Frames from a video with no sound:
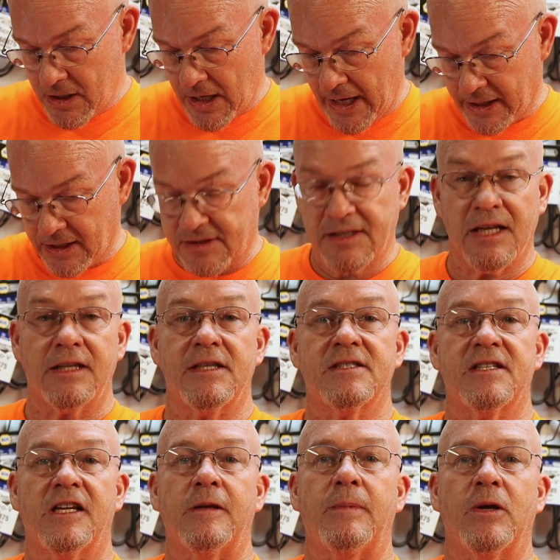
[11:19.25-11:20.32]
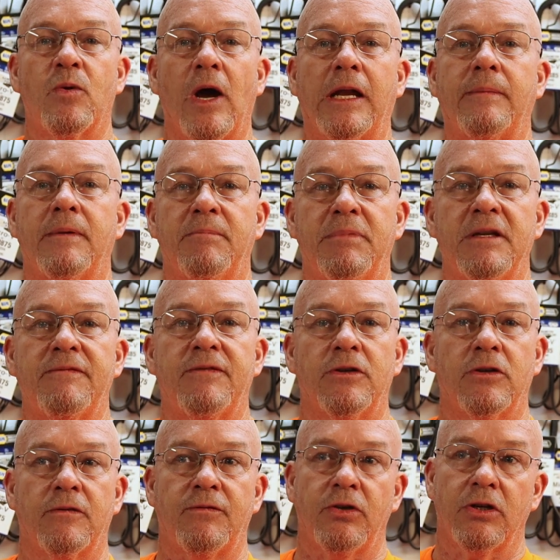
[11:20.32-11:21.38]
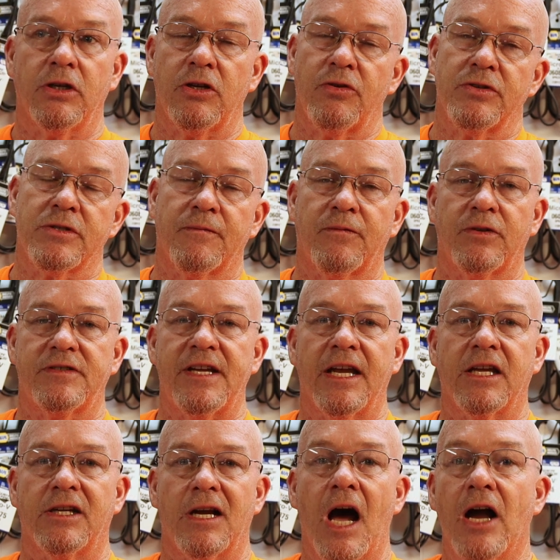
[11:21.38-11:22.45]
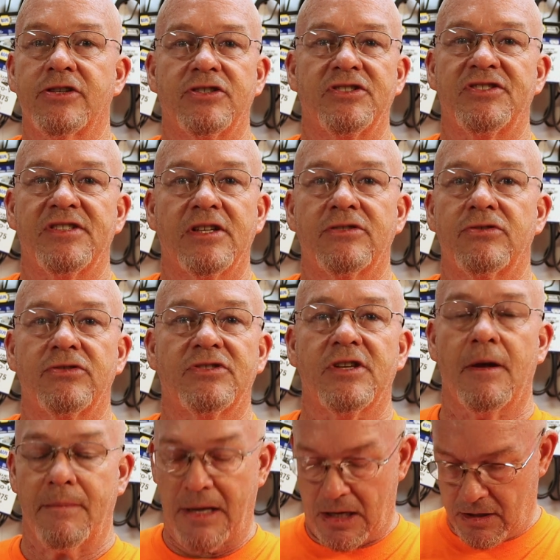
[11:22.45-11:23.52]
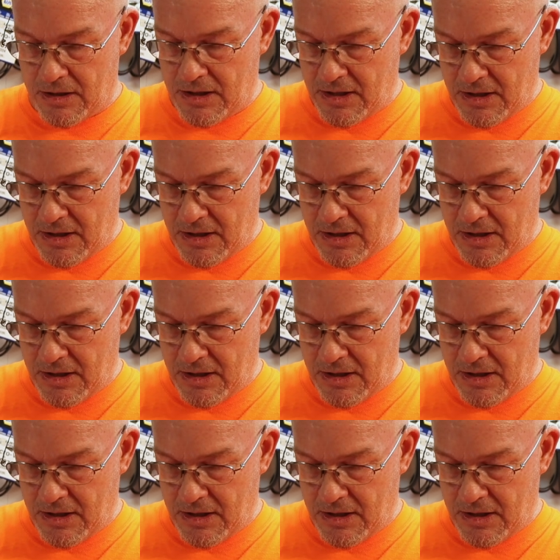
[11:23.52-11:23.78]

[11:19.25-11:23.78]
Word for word: I could say these need to be quite a bit beefier if you're going to use them for taking an oxygen sensor or something out.